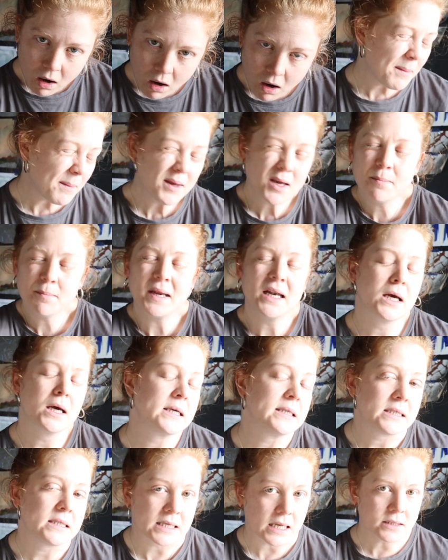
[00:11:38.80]
Maybe it could be like
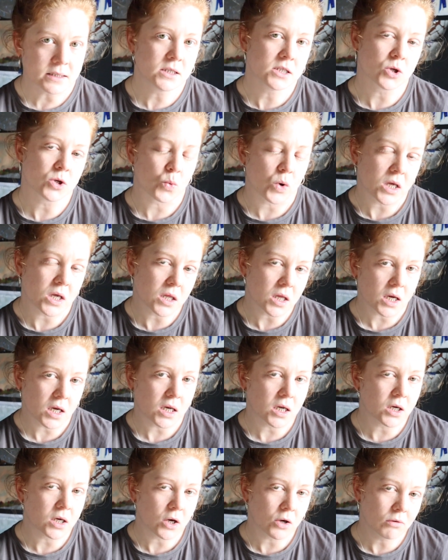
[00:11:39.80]
a sensory
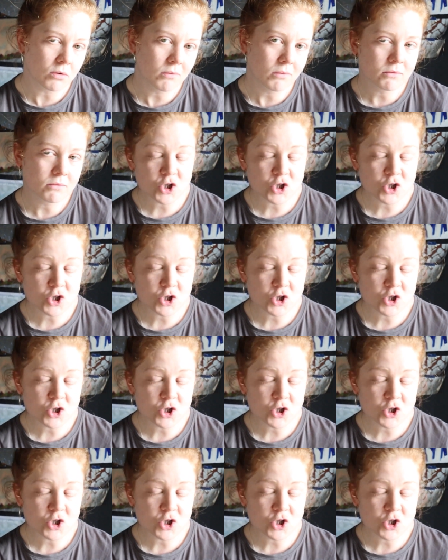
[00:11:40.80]
thing, you know?